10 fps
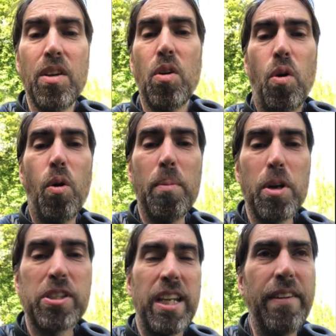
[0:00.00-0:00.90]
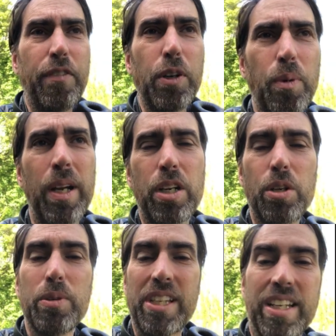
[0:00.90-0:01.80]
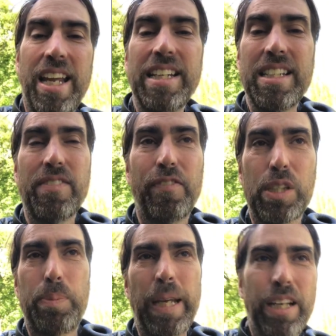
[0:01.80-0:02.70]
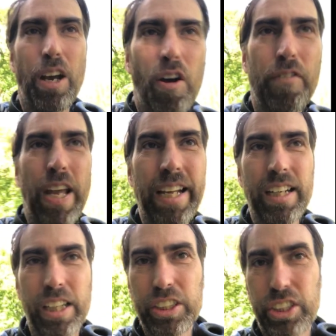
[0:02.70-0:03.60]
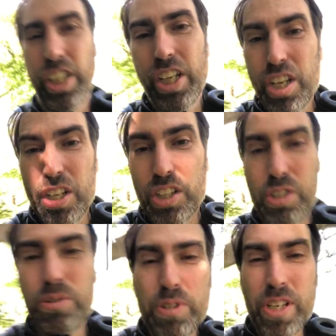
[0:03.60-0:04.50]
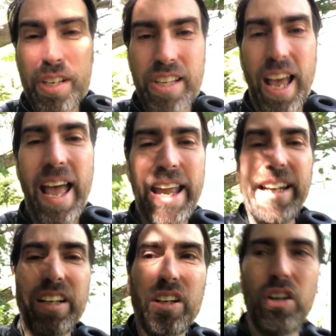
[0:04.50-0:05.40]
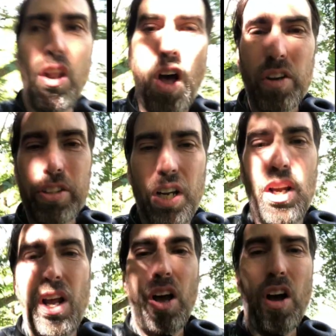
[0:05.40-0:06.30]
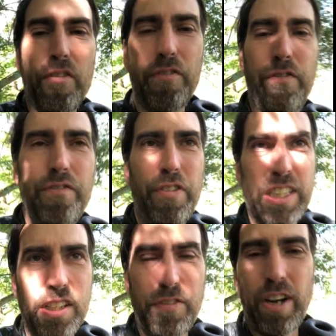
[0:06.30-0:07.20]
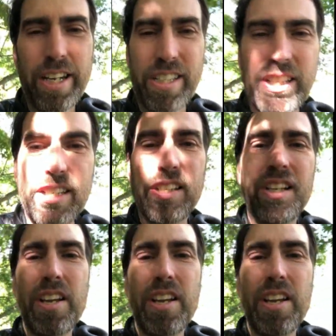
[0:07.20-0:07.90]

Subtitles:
almost everyone who is a native speaker of English uses a lot of fixed phrases,